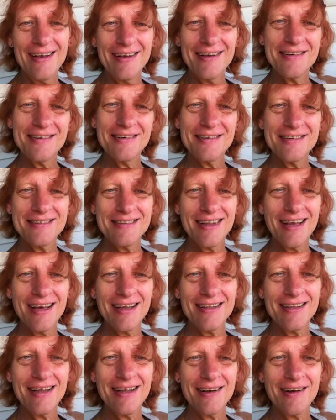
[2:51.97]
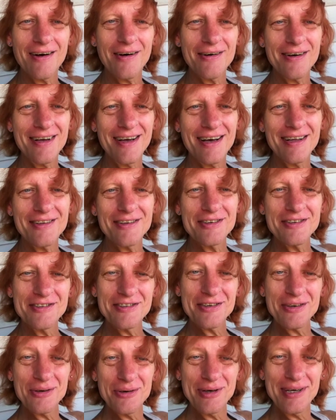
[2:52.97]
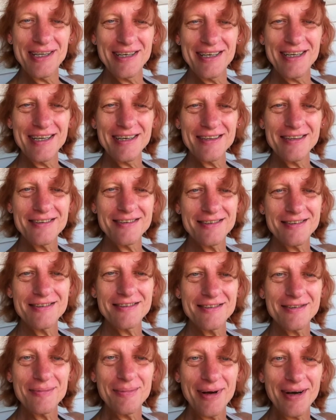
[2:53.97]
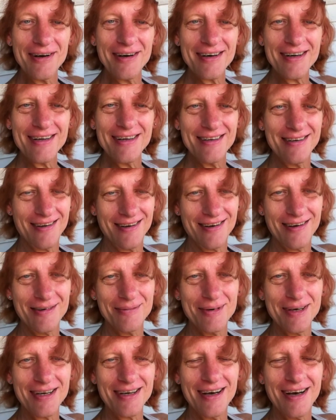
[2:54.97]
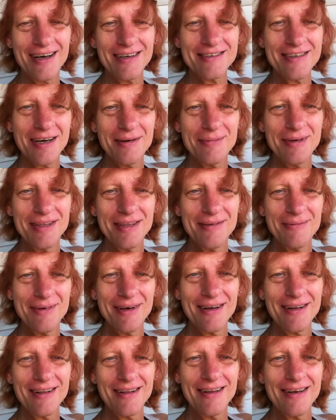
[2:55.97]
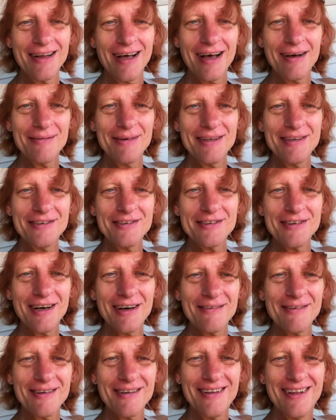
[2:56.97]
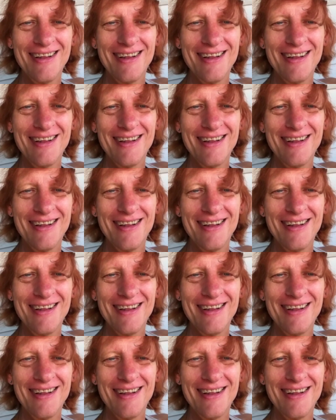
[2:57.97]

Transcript: and understand that, oh yeah, there's the Queen English, there's American. Oh my gosh, I'm in the middle and I'm in trouble.